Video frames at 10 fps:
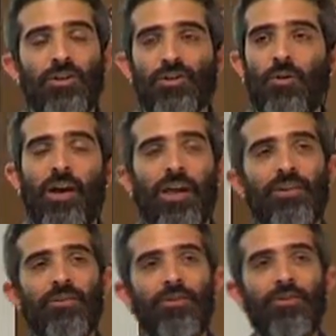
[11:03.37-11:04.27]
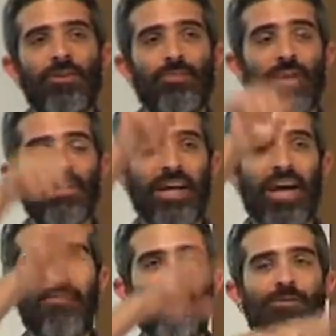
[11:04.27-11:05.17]
So what I can do is, because I
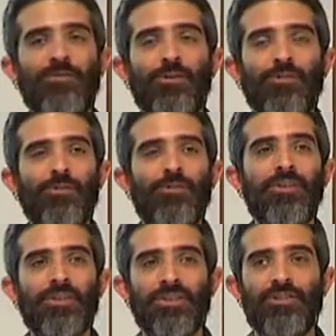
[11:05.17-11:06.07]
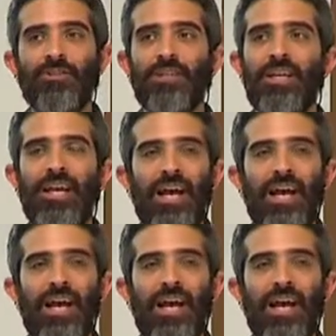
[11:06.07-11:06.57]
have their full revision history,